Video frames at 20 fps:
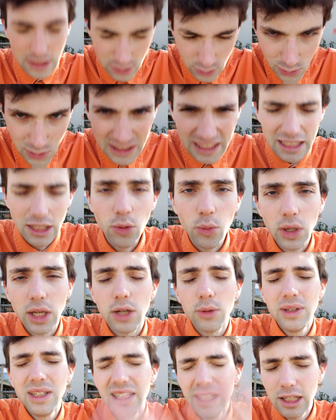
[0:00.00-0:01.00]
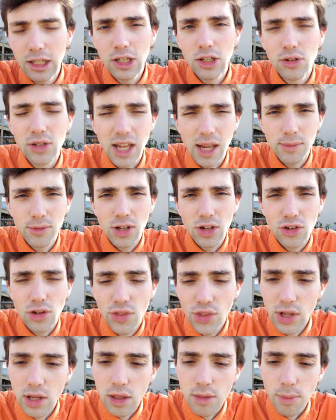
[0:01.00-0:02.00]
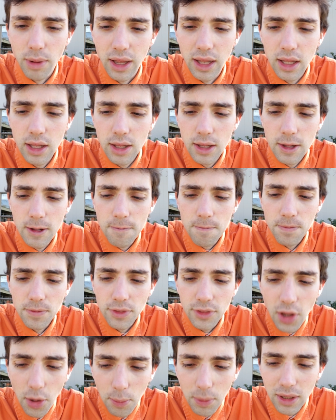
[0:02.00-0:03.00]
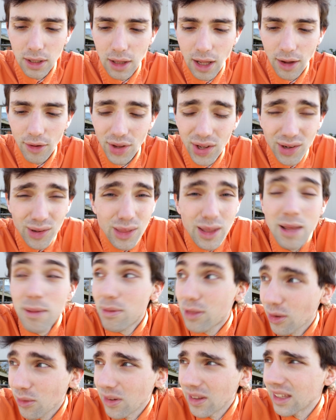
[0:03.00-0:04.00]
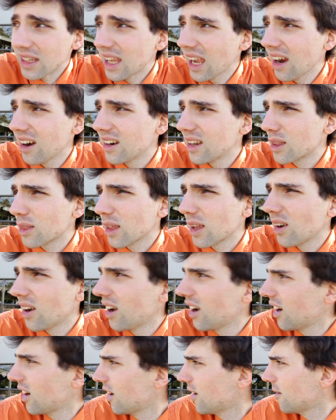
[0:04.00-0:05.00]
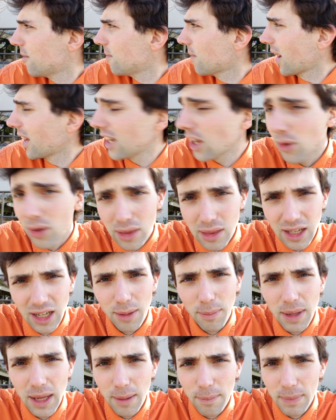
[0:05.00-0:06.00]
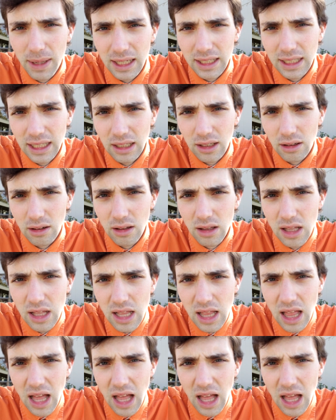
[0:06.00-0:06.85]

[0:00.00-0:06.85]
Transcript: We need to win. We need to do game-changing things, but nobody out here seems to really care. And it's like, I know it's gonna be a big deal.